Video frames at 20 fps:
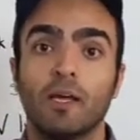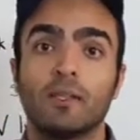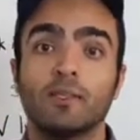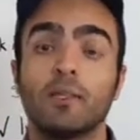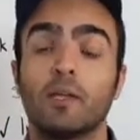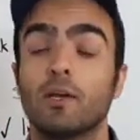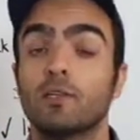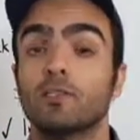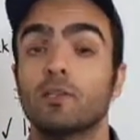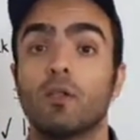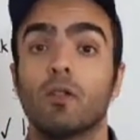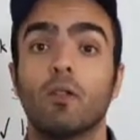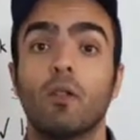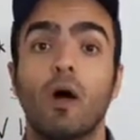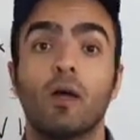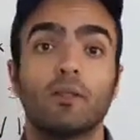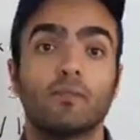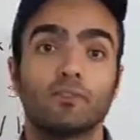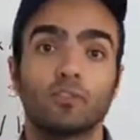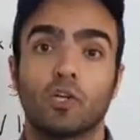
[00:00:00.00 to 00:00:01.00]
there is a
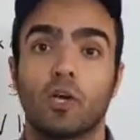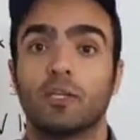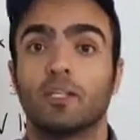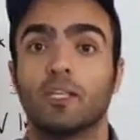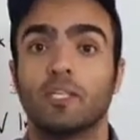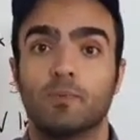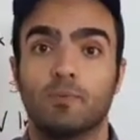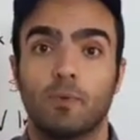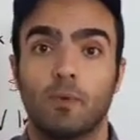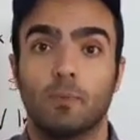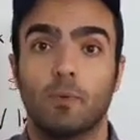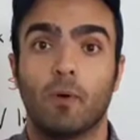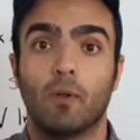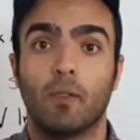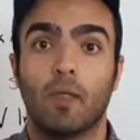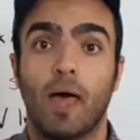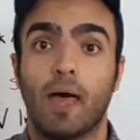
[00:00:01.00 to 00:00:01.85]
lot of Chinese people.